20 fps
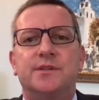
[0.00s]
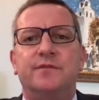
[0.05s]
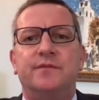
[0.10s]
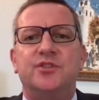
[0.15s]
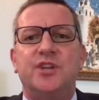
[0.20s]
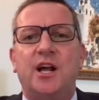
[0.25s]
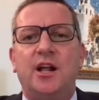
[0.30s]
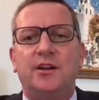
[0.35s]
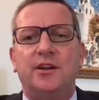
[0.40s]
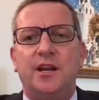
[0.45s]

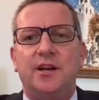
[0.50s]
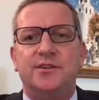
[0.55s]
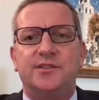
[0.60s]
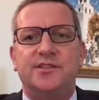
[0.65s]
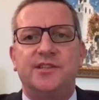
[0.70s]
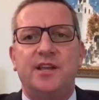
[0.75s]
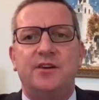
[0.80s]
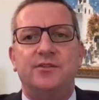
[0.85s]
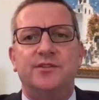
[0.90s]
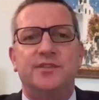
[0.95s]
childcare
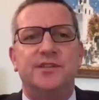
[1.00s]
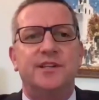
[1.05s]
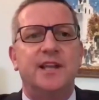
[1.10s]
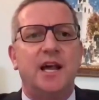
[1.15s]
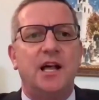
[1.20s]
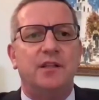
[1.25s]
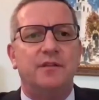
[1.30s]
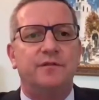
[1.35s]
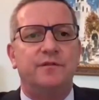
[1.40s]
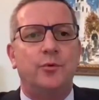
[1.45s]
centers in
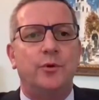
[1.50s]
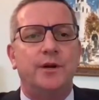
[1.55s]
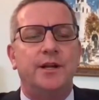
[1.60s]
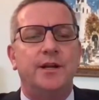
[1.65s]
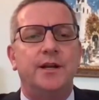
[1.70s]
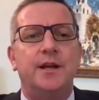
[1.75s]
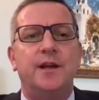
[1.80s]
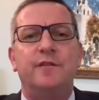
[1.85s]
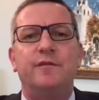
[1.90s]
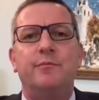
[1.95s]

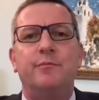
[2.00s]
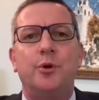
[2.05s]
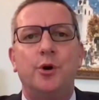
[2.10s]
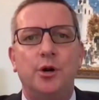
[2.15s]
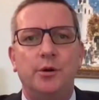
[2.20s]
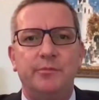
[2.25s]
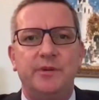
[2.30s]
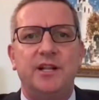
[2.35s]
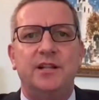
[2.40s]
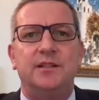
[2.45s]
California have
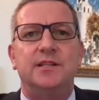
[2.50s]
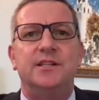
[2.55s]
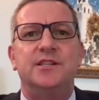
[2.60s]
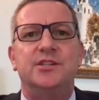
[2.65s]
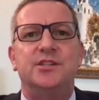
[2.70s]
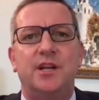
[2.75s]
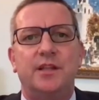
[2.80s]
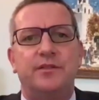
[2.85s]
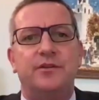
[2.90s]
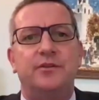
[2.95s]
permanently
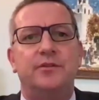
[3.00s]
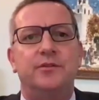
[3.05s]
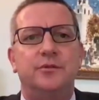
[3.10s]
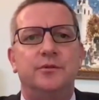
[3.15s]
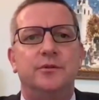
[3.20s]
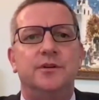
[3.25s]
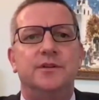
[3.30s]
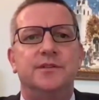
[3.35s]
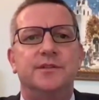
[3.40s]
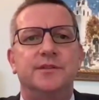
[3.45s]
shut their
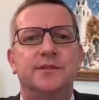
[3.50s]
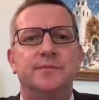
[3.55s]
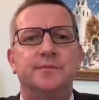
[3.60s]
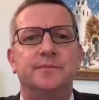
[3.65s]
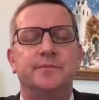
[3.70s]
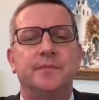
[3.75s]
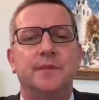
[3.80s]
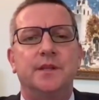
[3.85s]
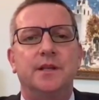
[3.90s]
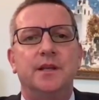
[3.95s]
doors.
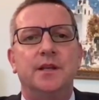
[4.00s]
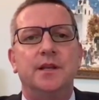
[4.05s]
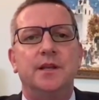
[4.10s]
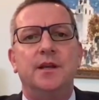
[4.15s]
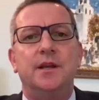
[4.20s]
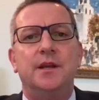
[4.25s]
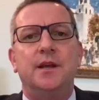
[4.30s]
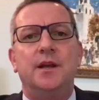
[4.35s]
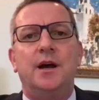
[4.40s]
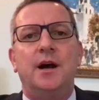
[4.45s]

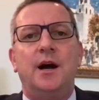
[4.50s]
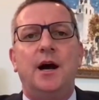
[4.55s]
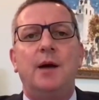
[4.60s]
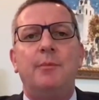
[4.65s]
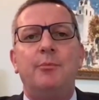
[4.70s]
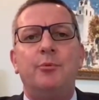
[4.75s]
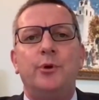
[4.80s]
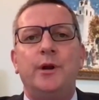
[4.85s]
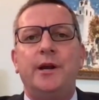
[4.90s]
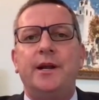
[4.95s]

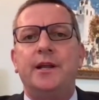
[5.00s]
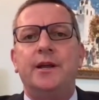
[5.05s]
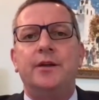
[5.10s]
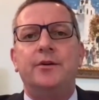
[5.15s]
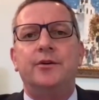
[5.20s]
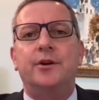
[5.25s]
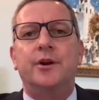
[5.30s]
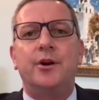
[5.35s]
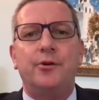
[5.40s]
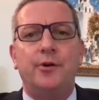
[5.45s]
Operating
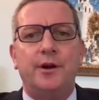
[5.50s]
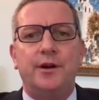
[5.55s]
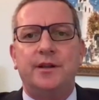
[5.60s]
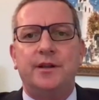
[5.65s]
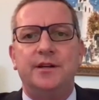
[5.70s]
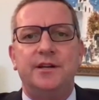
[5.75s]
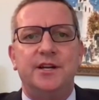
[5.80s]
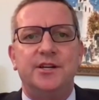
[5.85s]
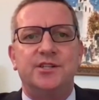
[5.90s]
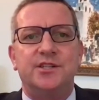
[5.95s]
under current
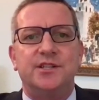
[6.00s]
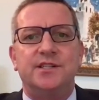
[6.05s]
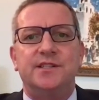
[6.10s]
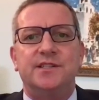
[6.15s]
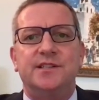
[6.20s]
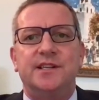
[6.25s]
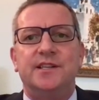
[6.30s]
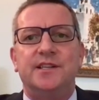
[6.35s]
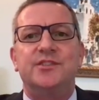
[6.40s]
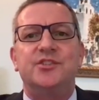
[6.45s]

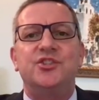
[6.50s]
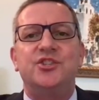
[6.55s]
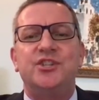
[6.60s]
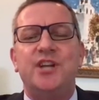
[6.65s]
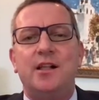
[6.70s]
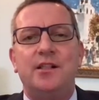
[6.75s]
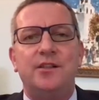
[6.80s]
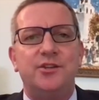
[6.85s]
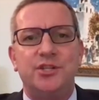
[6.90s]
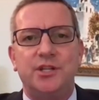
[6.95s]
conditions is
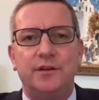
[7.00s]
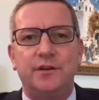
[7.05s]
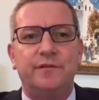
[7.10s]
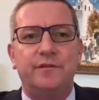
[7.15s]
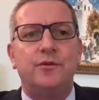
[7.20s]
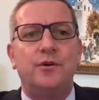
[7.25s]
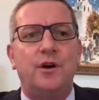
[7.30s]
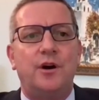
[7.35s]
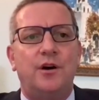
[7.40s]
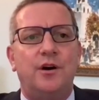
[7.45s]
challenging
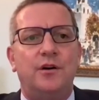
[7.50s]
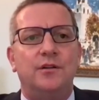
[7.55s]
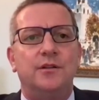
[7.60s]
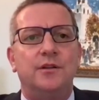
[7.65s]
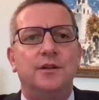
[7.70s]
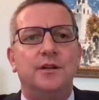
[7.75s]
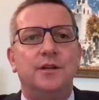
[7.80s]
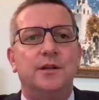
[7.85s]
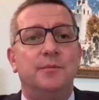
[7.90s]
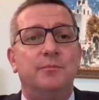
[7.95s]
for
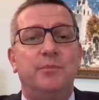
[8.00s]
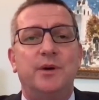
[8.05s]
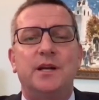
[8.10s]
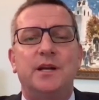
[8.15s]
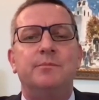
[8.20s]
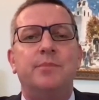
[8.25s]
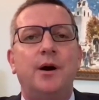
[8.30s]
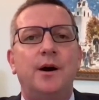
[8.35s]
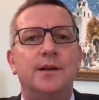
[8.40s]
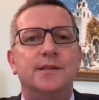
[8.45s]
all, but
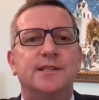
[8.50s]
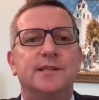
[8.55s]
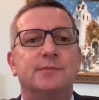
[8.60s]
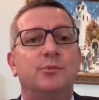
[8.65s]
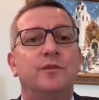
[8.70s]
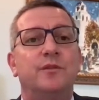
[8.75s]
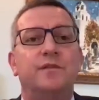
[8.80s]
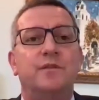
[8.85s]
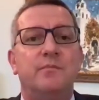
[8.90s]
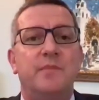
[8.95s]

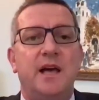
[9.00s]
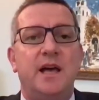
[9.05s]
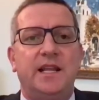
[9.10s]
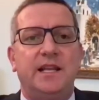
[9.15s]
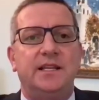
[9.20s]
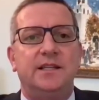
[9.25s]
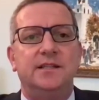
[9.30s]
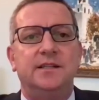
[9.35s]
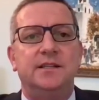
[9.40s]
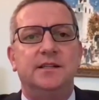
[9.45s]
impossible for
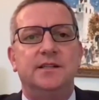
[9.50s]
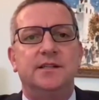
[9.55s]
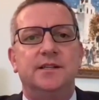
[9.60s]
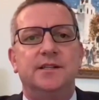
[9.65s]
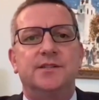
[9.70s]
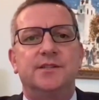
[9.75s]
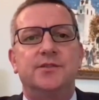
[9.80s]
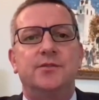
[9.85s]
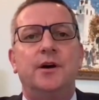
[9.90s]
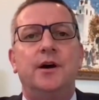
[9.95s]
many,
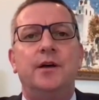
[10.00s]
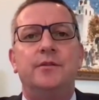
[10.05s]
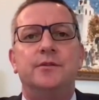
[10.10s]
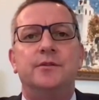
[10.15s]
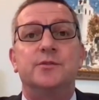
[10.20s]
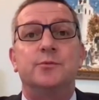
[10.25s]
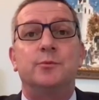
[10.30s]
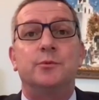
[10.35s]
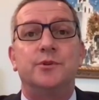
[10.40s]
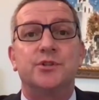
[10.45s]
so
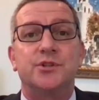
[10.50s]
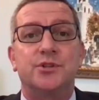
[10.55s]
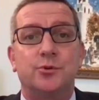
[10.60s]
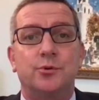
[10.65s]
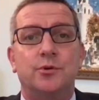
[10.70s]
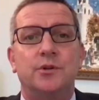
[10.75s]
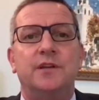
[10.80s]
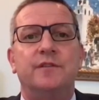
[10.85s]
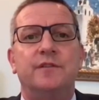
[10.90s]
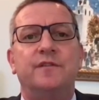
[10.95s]
others will
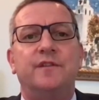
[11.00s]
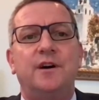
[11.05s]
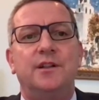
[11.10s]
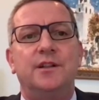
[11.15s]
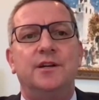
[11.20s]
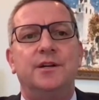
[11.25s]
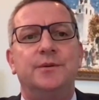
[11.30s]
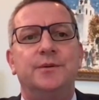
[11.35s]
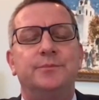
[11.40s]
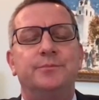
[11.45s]
surely
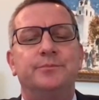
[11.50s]
follow.